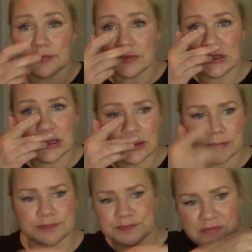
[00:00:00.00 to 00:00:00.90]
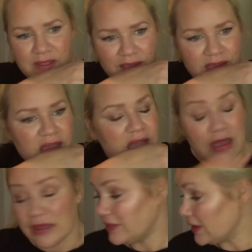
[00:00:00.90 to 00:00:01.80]
Yeah.
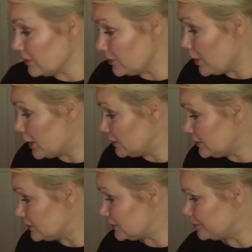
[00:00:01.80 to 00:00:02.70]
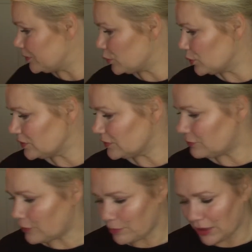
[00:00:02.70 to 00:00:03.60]
The other palette was
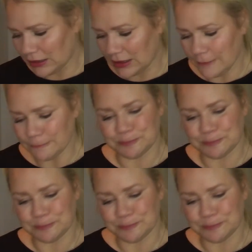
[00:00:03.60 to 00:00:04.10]
from Becca.